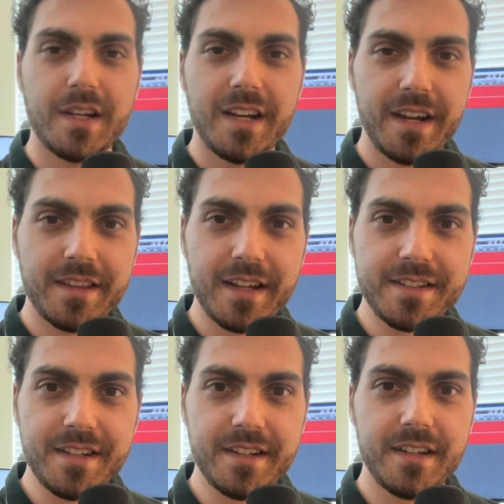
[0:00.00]
And that's
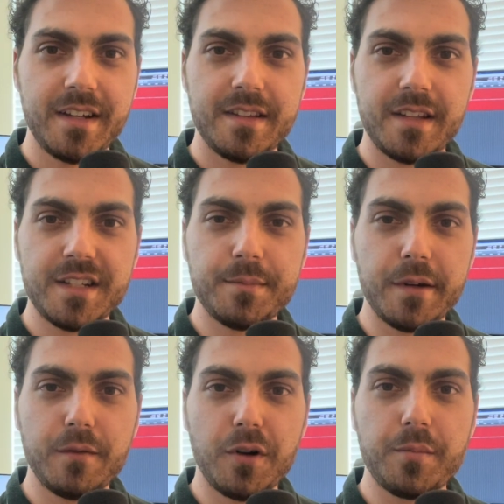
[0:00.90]
it. That's my
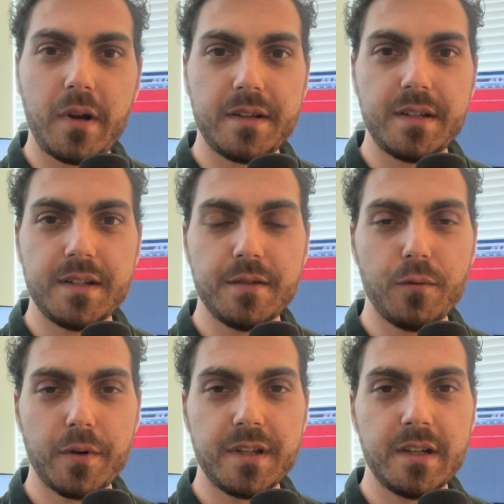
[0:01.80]
full process of
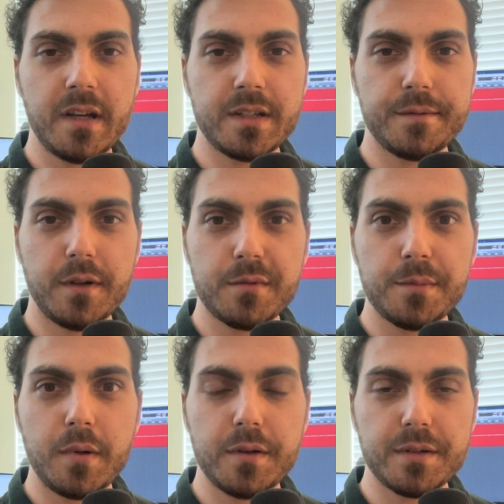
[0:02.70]
working as a film
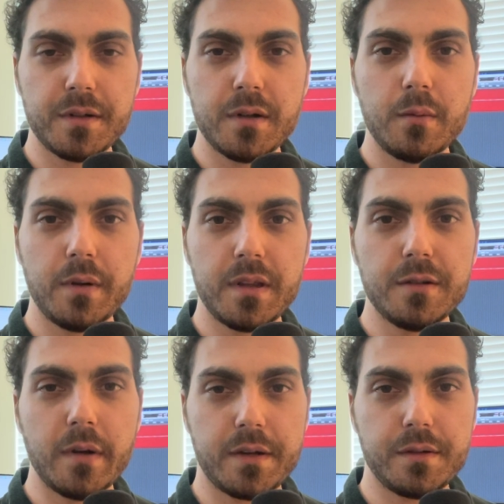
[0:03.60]
composer with the
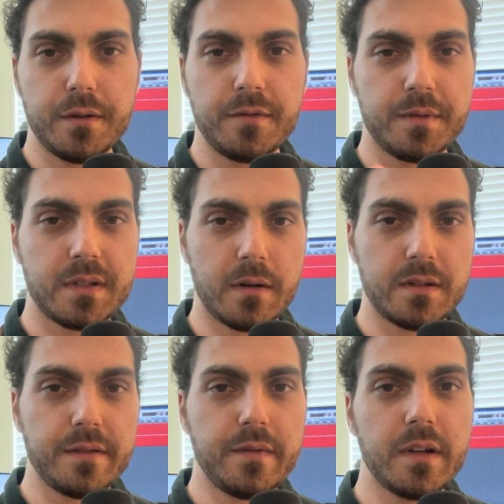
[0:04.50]
director from start
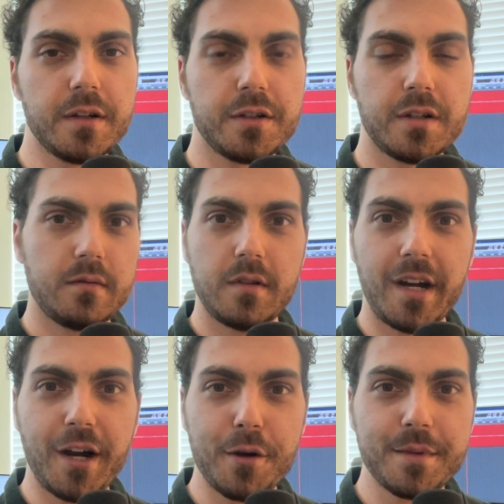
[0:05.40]
to finish.
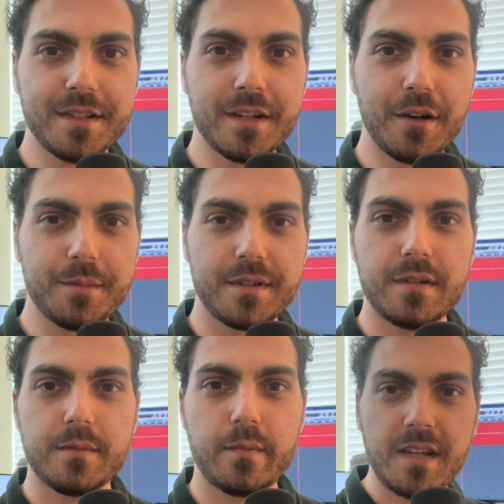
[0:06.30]
I hope this helps.
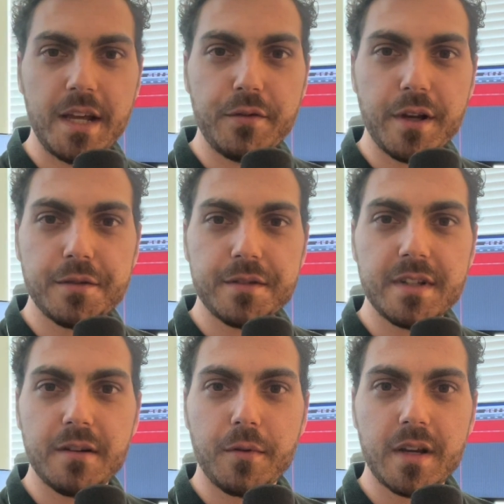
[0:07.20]
If you're interested
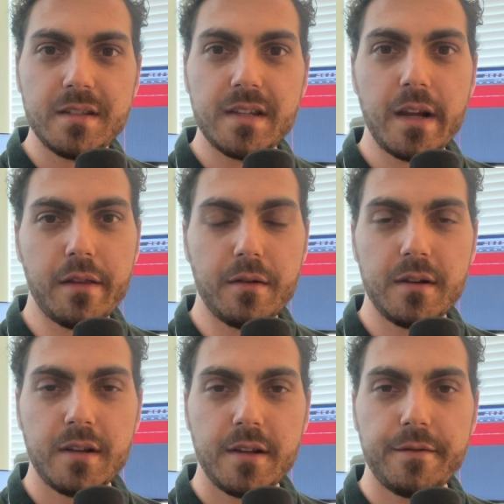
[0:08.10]
in working together,
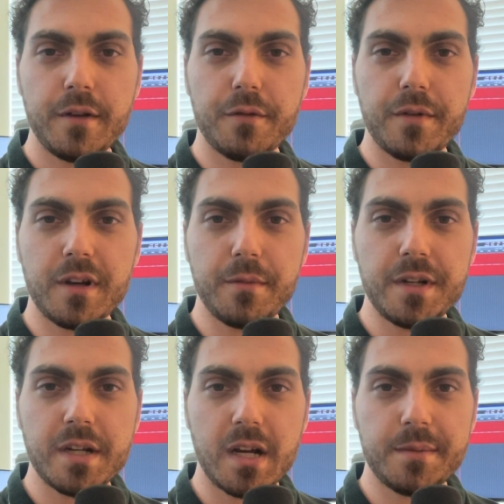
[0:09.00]
feel free to reach
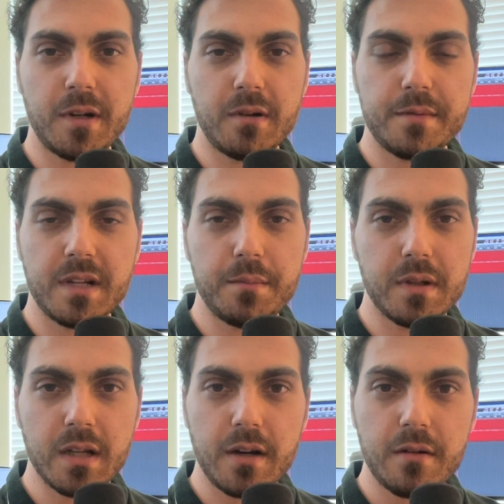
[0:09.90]
out at my website
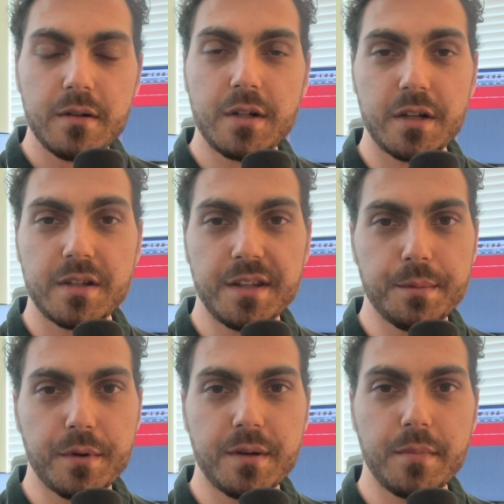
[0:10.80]
below,
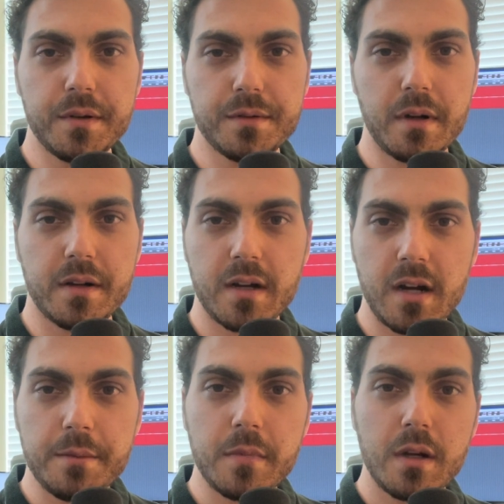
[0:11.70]
joshginsburgcomposer.com,